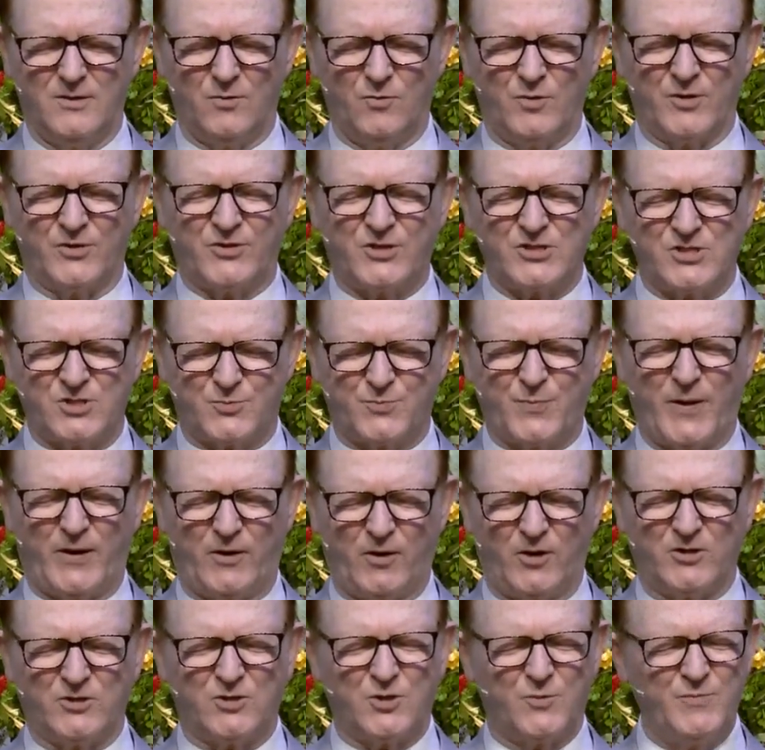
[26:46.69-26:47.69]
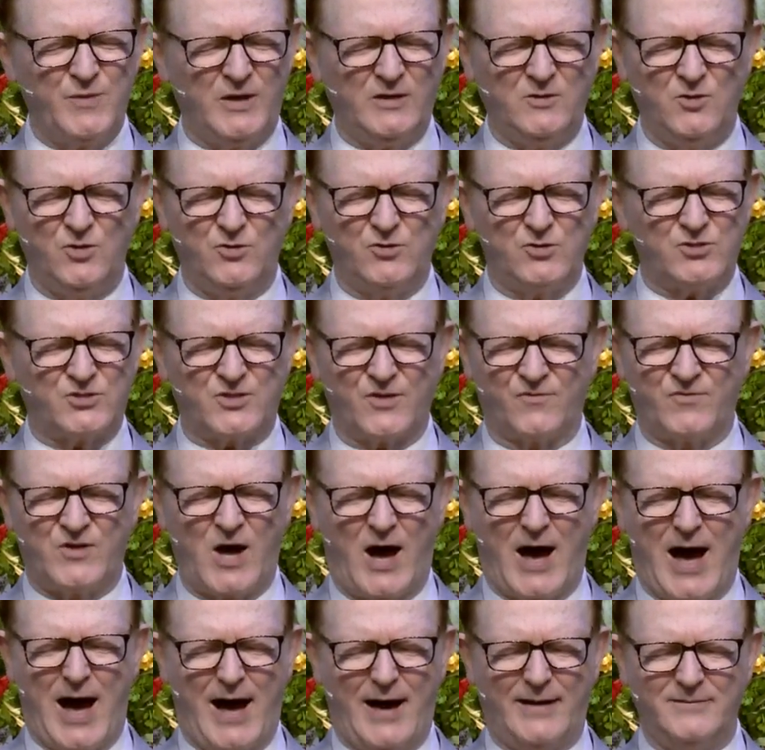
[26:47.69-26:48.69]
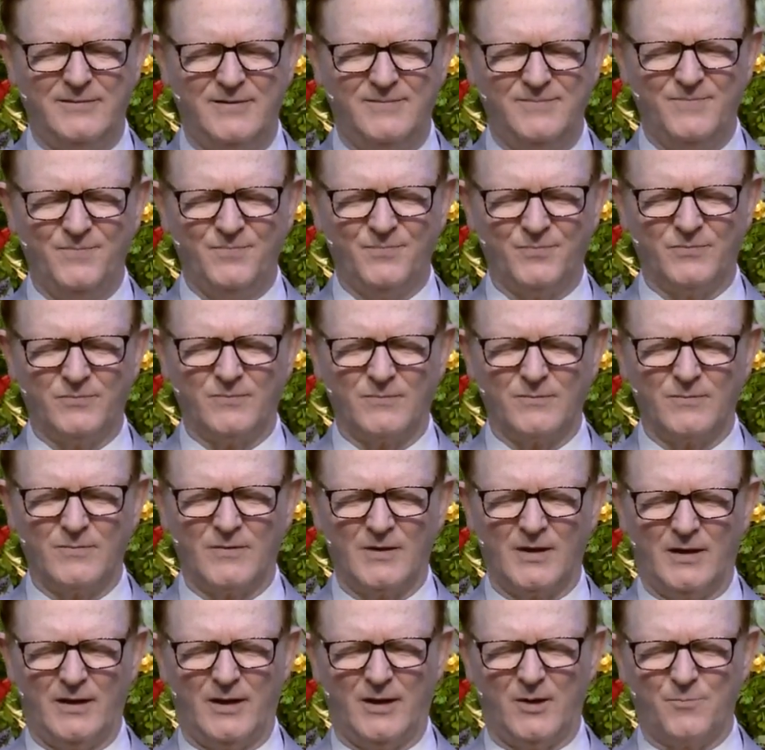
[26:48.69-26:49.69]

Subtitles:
with the Spirit to be used of God in